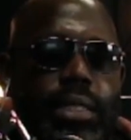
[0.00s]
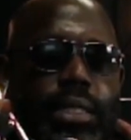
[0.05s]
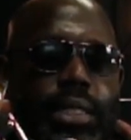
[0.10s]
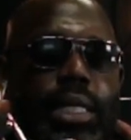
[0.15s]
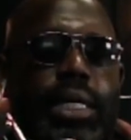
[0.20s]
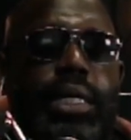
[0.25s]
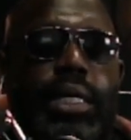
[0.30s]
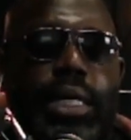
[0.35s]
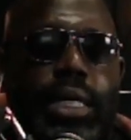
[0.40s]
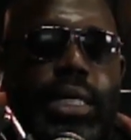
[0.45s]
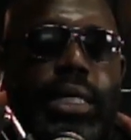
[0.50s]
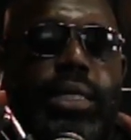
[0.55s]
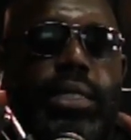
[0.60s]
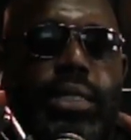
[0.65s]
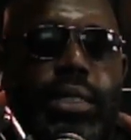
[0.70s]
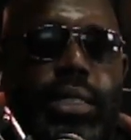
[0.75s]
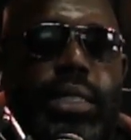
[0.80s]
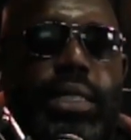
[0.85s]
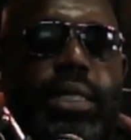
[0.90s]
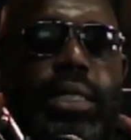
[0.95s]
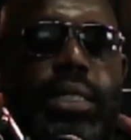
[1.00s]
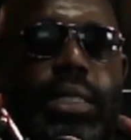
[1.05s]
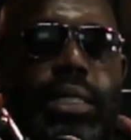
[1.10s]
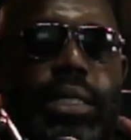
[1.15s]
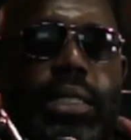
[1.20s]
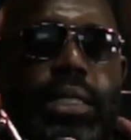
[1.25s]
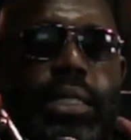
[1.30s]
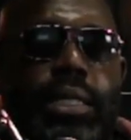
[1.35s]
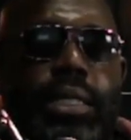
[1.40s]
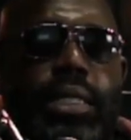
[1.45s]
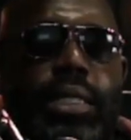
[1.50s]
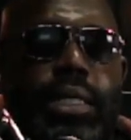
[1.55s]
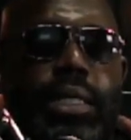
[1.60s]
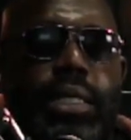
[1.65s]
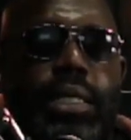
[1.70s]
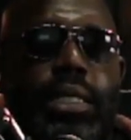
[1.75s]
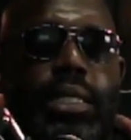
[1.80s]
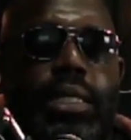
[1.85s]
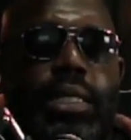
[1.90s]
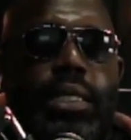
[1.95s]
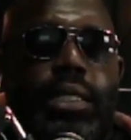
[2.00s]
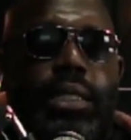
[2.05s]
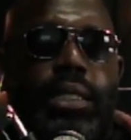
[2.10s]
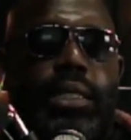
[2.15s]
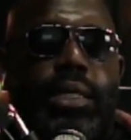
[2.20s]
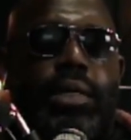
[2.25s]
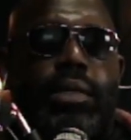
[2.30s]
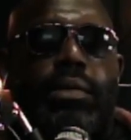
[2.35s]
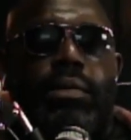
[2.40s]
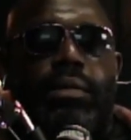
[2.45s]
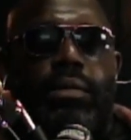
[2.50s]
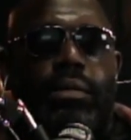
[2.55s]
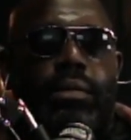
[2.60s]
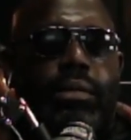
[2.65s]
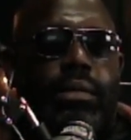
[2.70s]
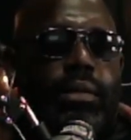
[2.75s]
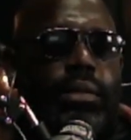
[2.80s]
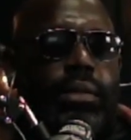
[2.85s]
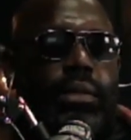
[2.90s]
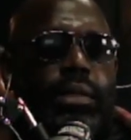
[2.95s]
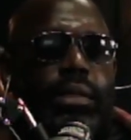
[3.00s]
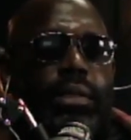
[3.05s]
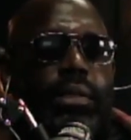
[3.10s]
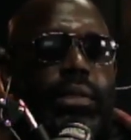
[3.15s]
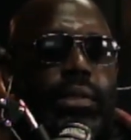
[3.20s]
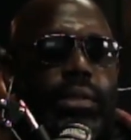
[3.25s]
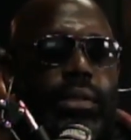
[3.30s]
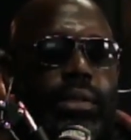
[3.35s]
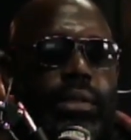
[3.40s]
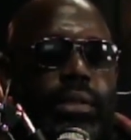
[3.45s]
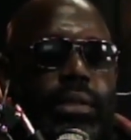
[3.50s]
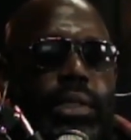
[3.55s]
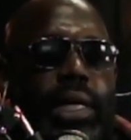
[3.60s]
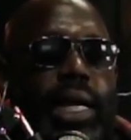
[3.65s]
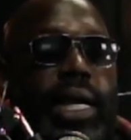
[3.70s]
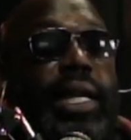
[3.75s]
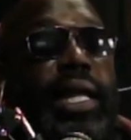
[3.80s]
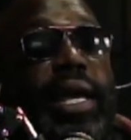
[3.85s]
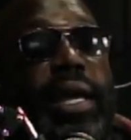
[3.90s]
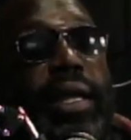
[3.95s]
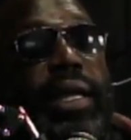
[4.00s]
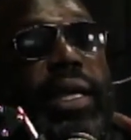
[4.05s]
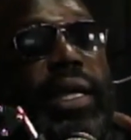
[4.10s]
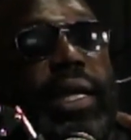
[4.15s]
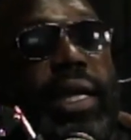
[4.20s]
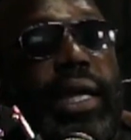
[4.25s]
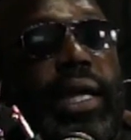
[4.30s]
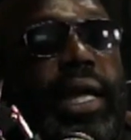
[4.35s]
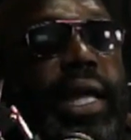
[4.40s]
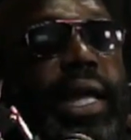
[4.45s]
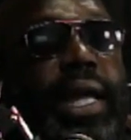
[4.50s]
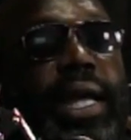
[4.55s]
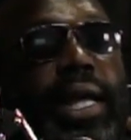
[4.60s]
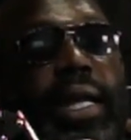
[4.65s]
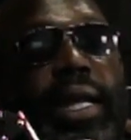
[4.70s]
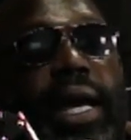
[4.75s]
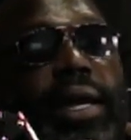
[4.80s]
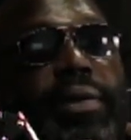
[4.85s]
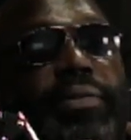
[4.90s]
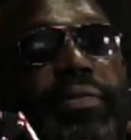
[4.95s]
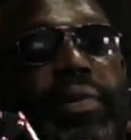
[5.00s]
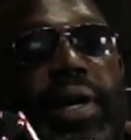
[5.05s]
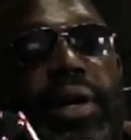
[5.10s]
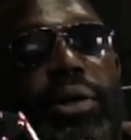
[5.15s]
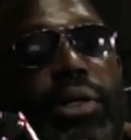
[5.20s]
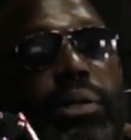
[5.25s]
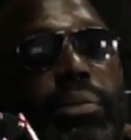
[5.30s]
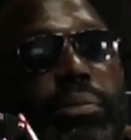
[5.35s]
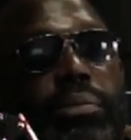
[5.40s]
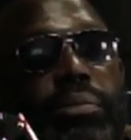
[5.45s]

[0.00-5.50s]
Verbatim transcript: Yeah, 93. So and I and, and I found them.